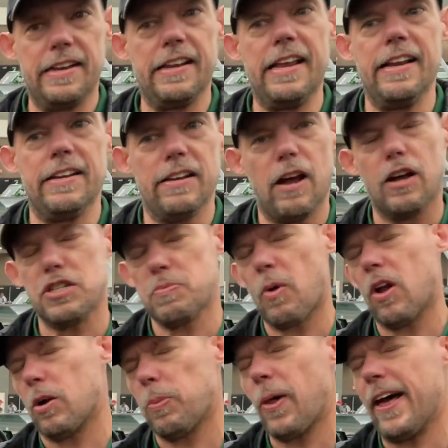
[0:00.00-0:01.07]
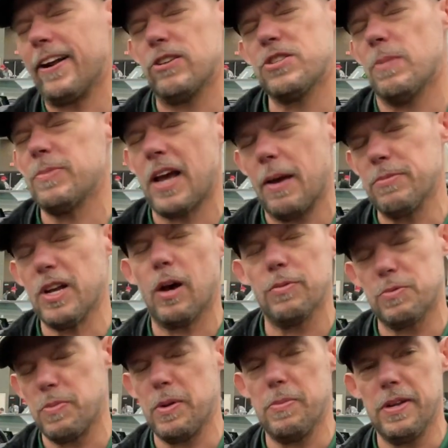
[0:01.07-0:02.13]
a smaller planter sometimes helps
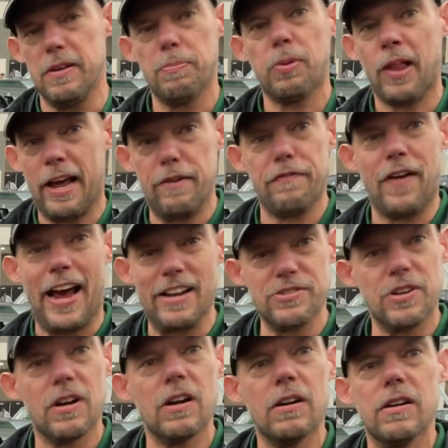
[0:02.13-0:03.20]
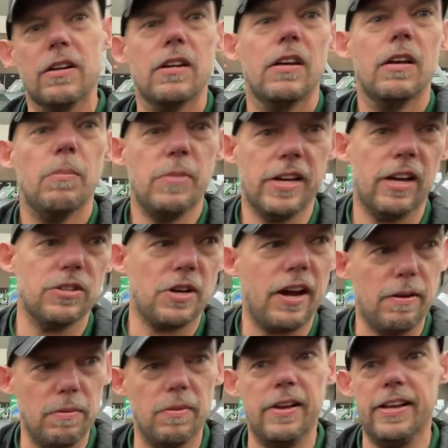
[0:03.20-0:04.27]
me plant faster because
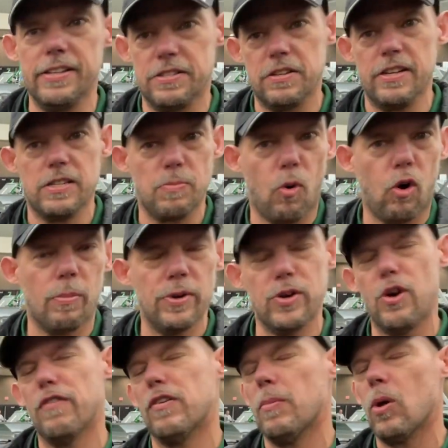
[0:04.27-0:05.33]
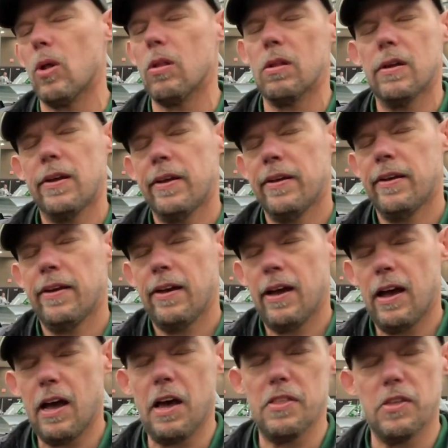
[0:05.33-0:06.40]
it's more maneuverable.
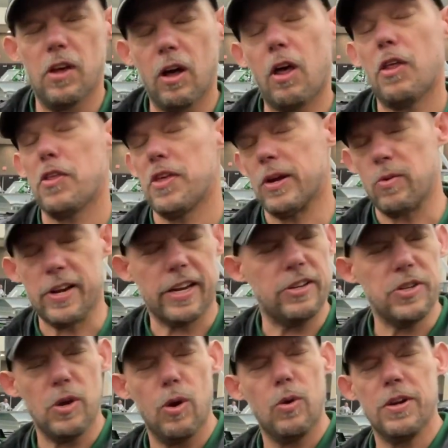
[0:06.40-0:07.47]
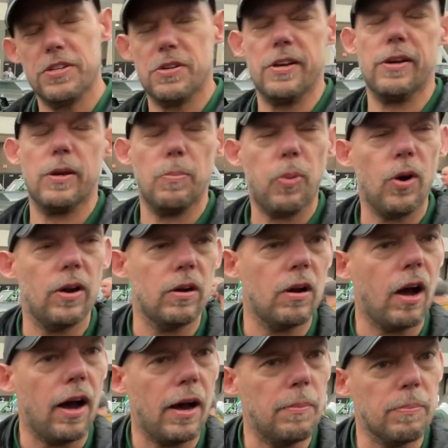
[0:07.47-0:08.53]
The other thing we could do is we could put
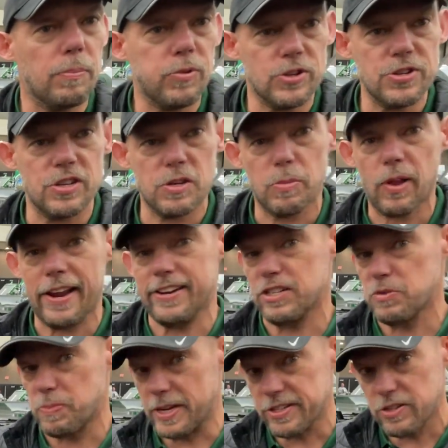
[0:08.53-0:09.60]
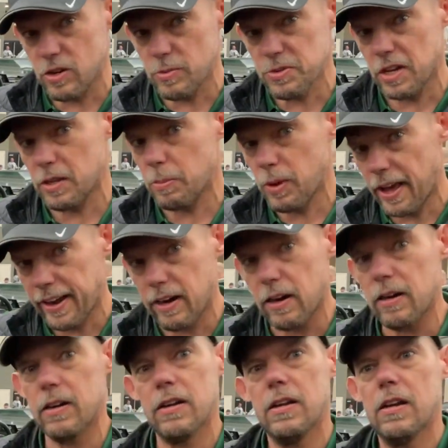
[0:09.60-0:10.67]
precision planting speed tubes on the
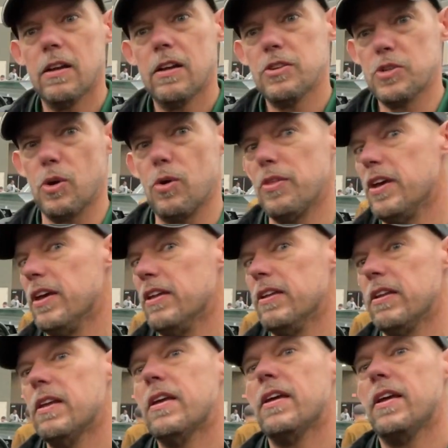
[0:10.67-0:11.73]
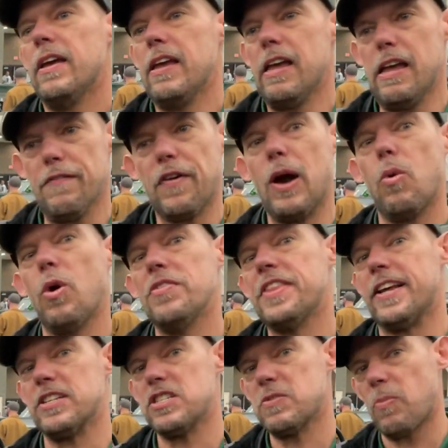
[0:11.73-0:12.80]
planter, so that if I want
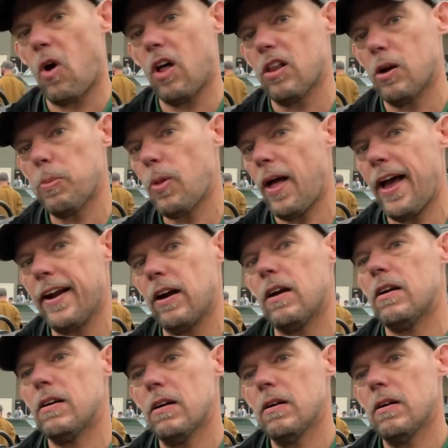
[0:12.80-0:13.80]
that smaller planter,